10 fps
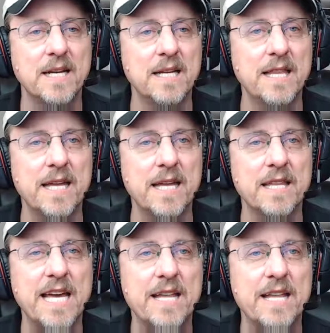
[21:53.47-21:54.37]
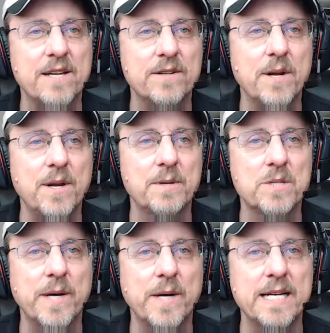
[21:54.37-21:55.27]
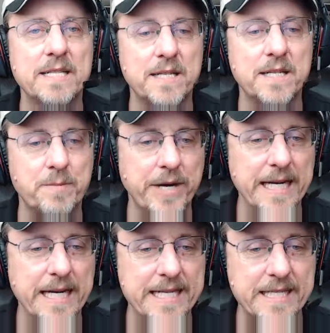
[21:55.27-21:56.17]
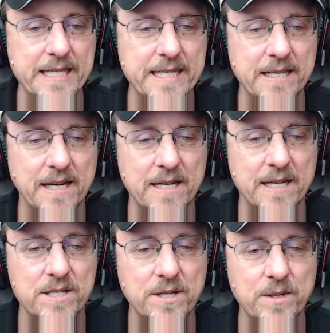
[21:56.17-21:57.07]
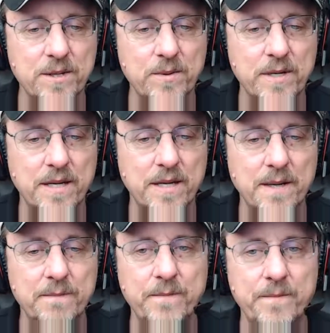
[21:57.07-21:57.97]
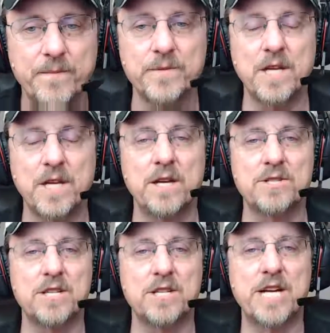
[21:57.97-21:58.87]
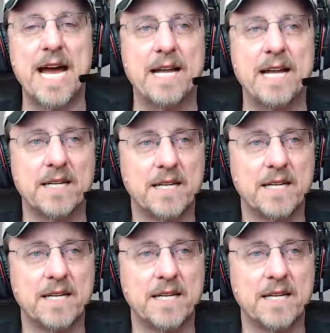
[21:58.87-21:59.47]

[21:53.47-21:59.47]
That there are numerous ways, and it's pretty easy to use the chat and